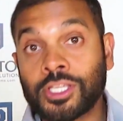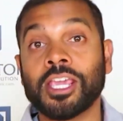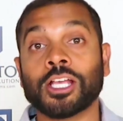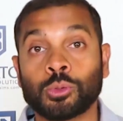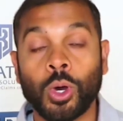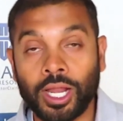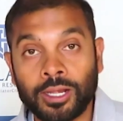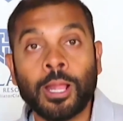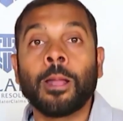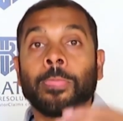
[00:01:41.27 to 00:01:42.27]
Guess
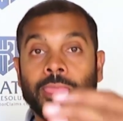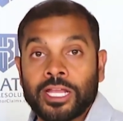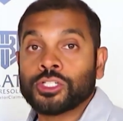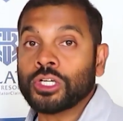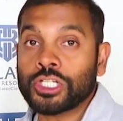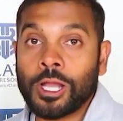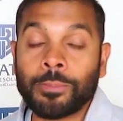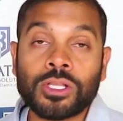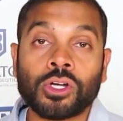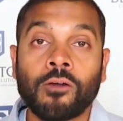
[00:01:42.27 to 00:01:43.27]
what? Insurance companies